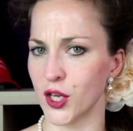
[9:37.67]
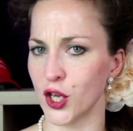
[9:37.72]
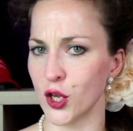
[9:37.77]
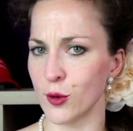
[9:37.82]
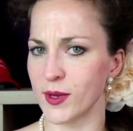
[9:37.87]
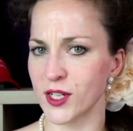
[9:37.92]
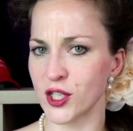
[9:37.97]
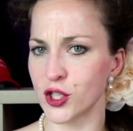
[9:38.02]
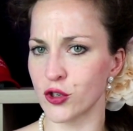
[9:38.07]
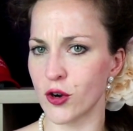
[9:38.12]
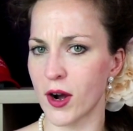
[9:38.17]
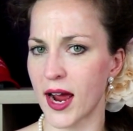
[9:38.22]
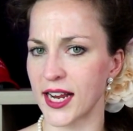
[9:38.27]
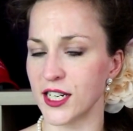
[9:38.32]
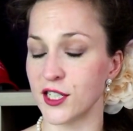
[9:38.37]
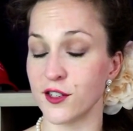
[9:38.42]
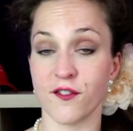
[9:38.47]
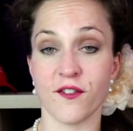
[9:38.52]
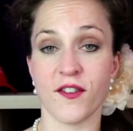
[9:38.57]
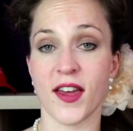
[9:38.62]
Humans try
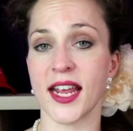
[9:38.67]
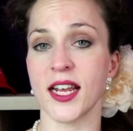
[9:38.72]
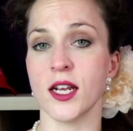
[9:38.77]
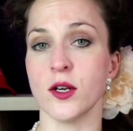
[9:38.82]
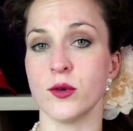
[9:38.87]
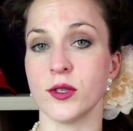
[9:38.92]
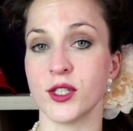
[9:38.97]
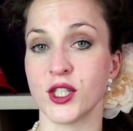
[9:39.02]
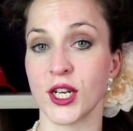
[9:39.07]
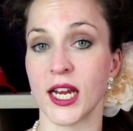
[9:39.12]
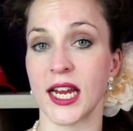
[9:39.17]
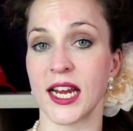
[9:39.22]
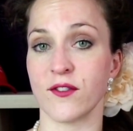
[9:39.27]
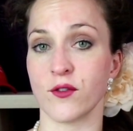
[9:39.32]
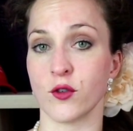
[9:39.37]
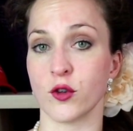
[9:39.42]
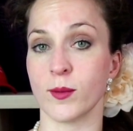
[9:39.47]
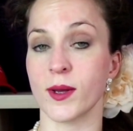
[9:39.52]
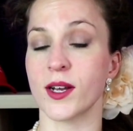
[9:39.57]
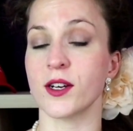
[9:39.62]
to vanquish
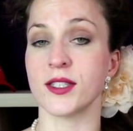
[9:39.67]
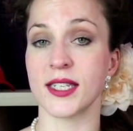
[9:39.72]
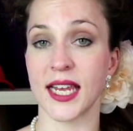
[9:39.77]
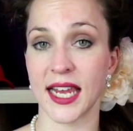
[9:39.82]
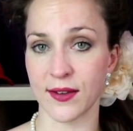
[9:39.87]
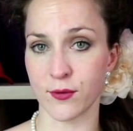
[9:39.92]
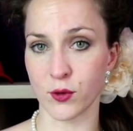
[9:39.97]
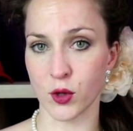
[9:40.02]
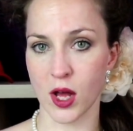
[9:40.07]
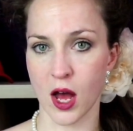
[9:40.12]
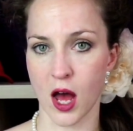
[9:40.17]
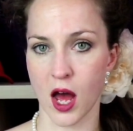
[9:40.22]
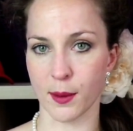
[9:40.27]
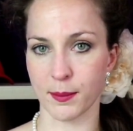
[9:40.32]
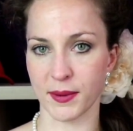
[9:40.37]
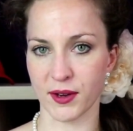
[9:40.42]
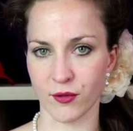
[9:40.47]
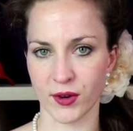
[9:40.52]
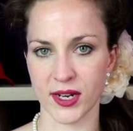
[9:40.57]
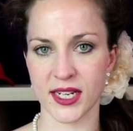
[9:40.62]
evil because evil
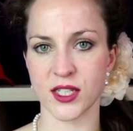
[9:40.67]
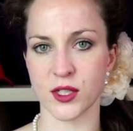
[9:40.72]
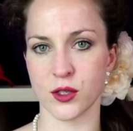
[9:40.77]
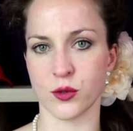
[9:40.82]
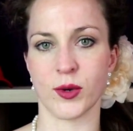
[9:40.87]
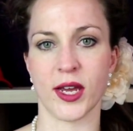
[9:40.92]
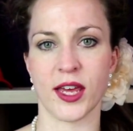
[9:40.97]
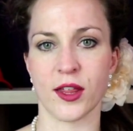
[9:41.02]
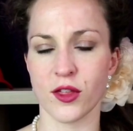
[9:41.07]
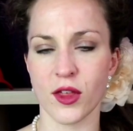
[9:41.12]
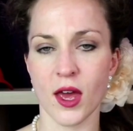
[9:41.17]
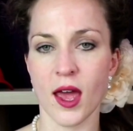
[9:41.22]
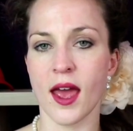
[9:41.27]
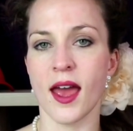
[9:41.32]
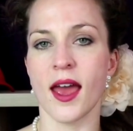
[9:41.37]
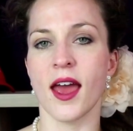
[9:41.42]
can't be reasoned with.